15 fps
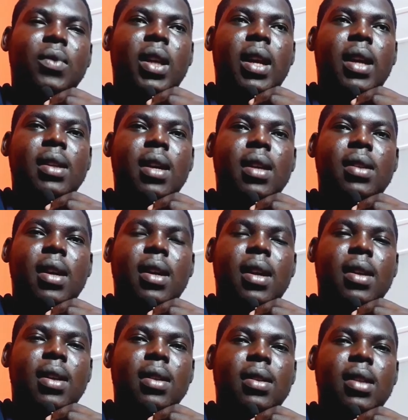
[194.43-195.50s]
And at
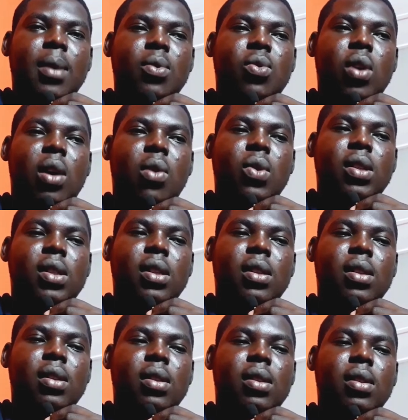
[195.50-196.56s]
that time too, I
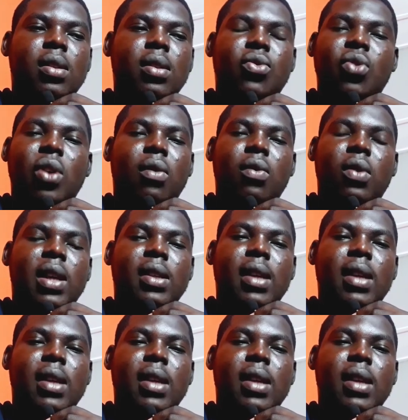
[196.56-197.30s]
wasn't traveling.